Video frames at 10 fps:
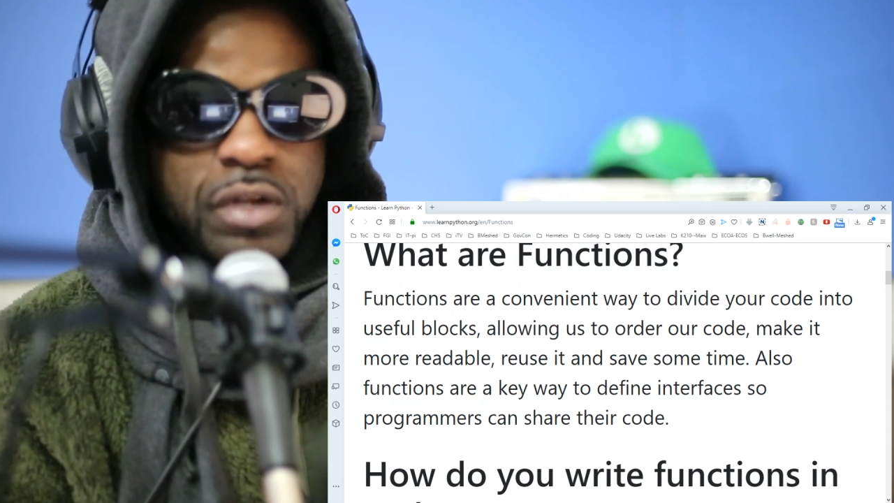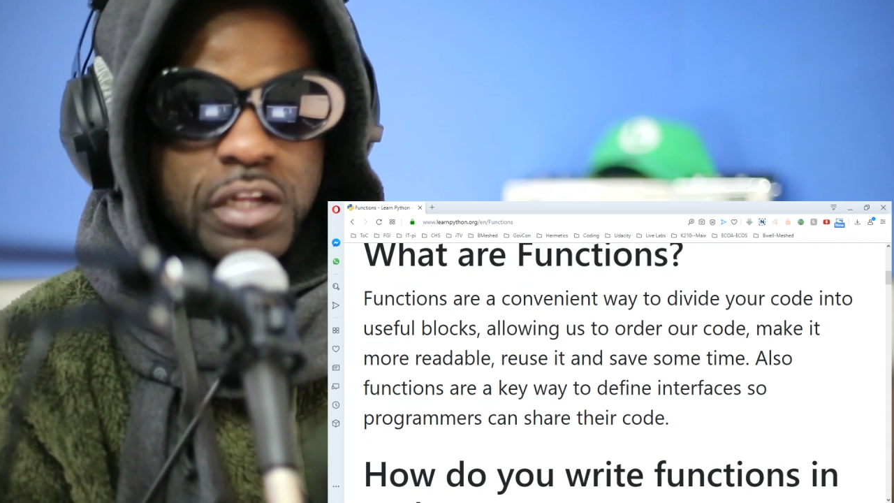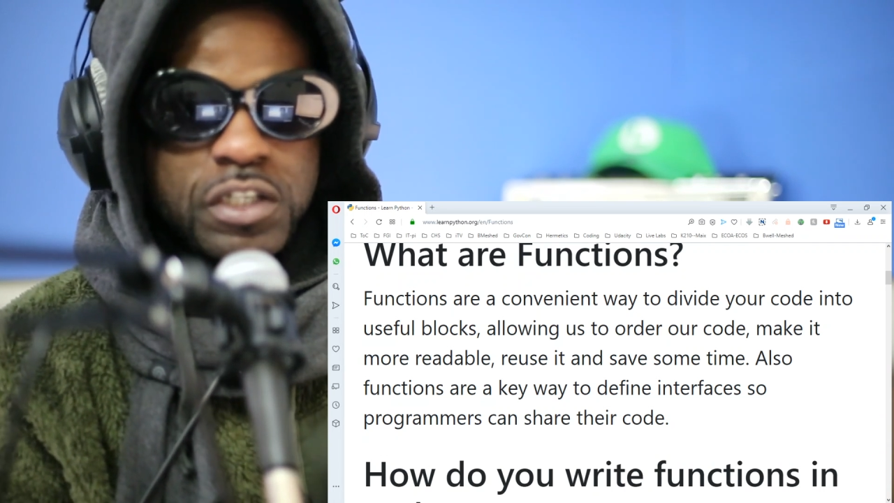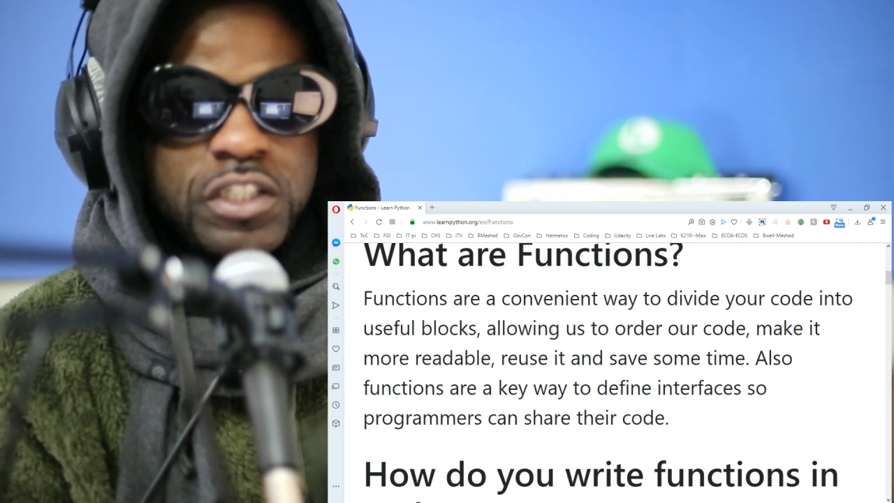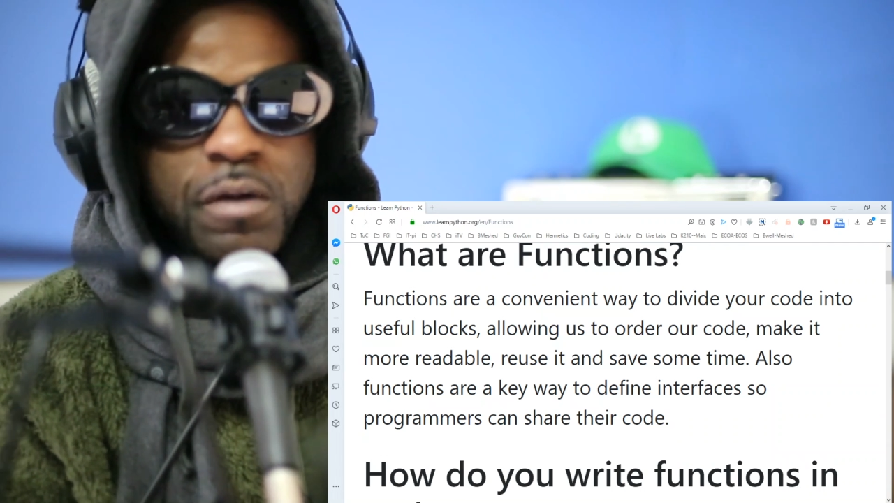like
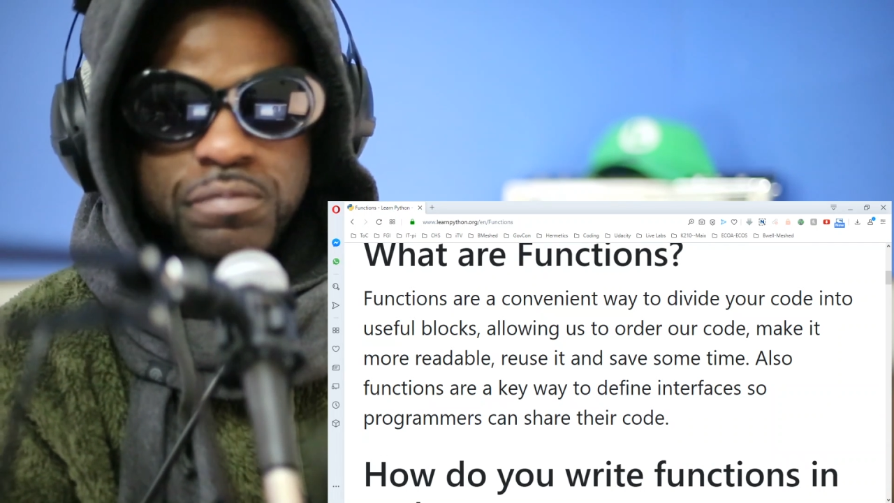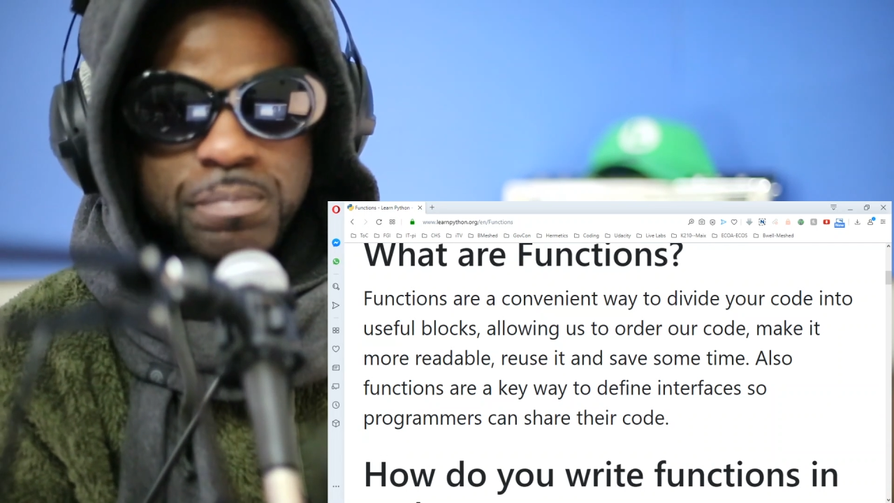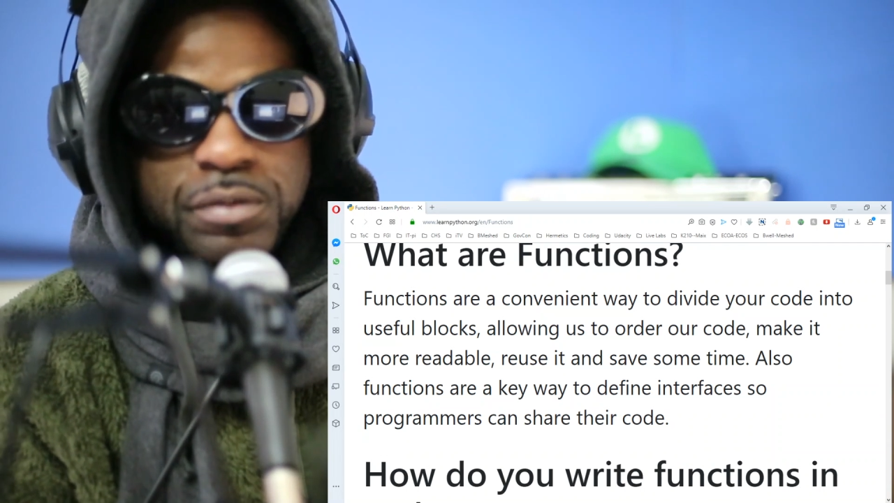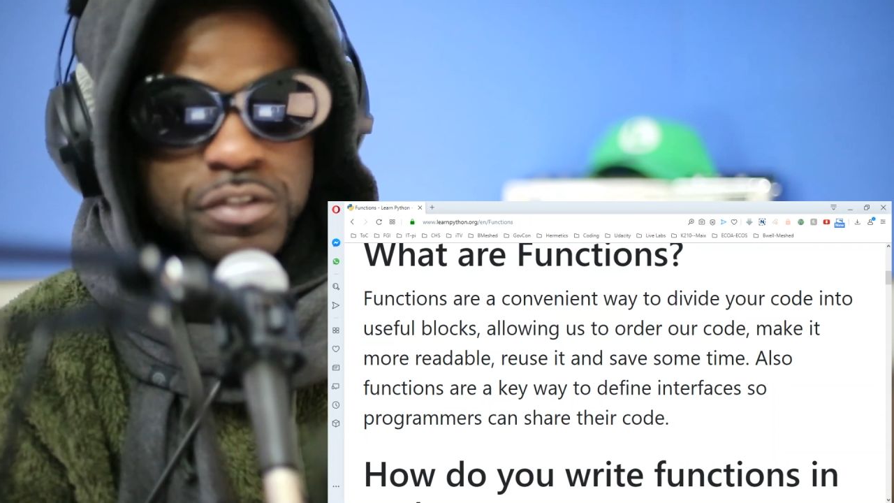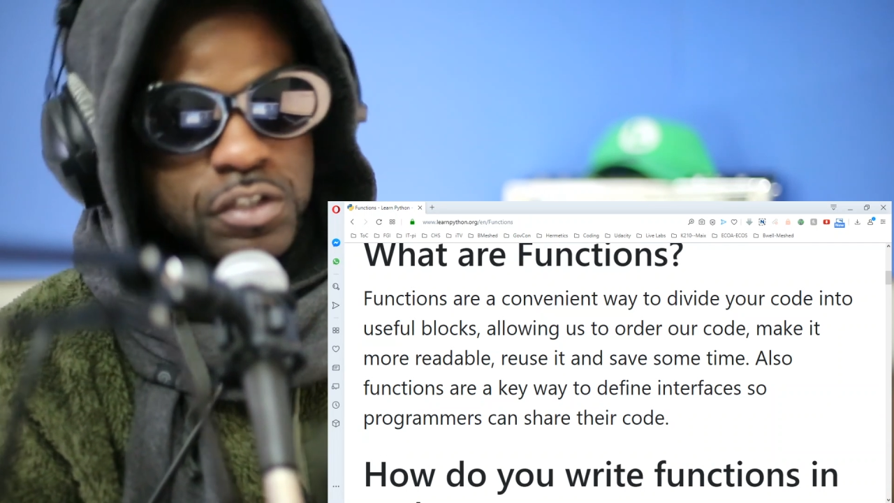just that
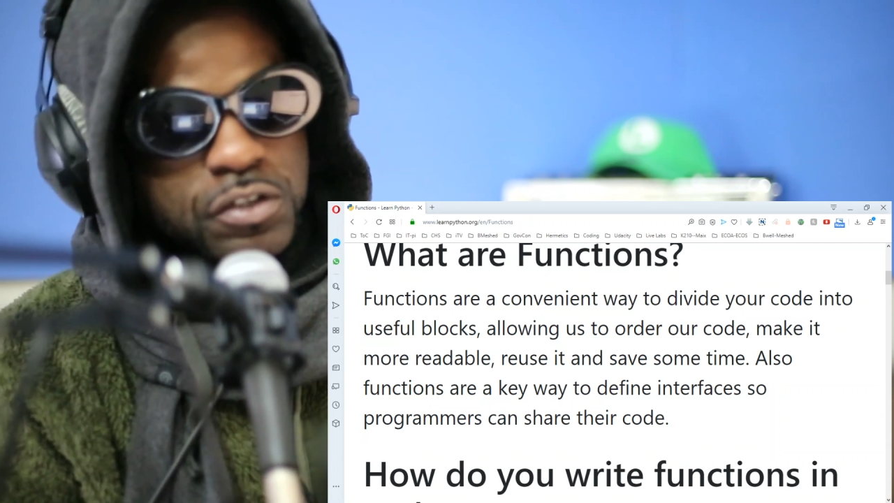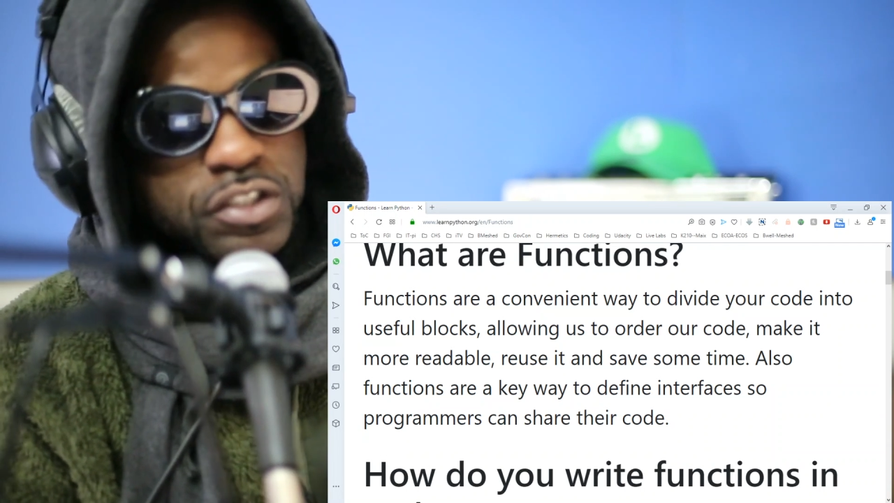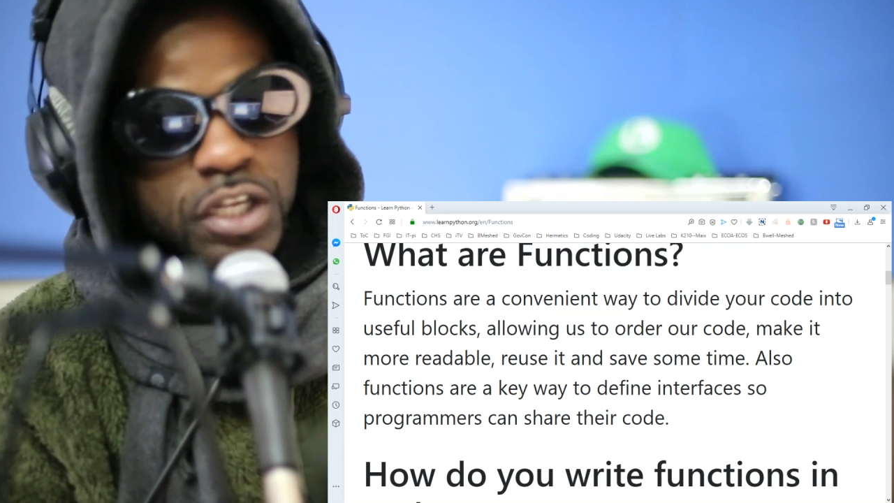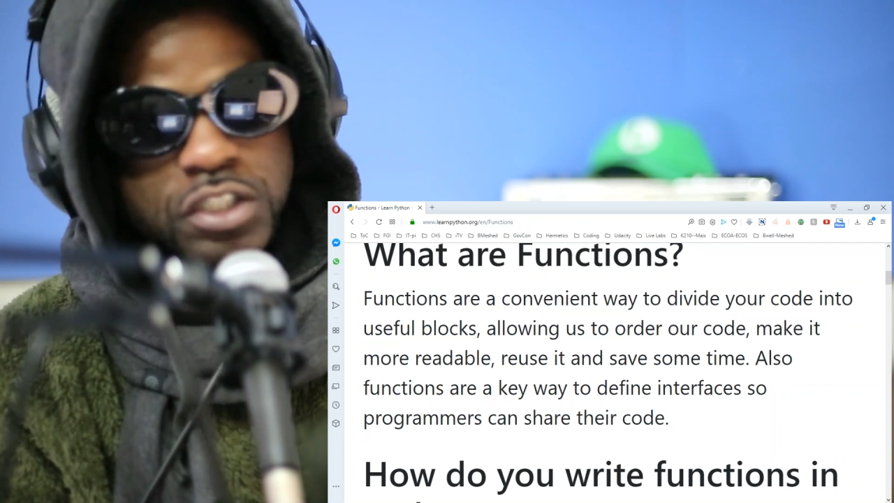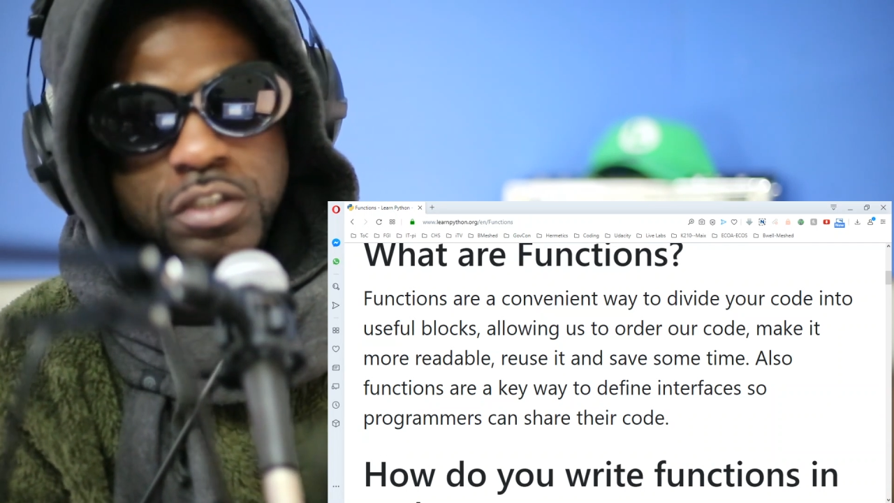particular
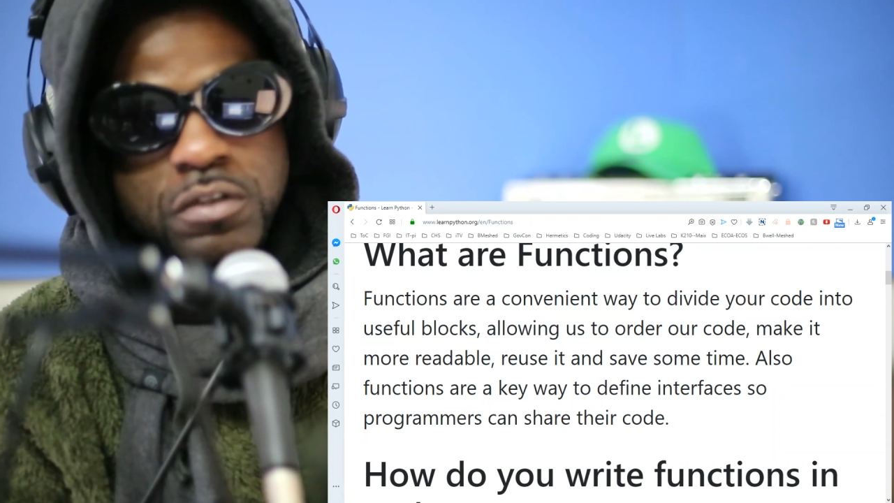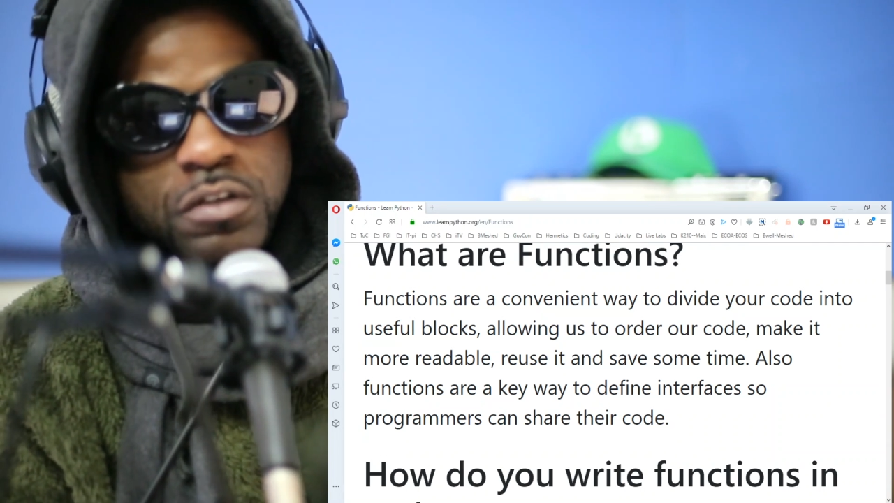section.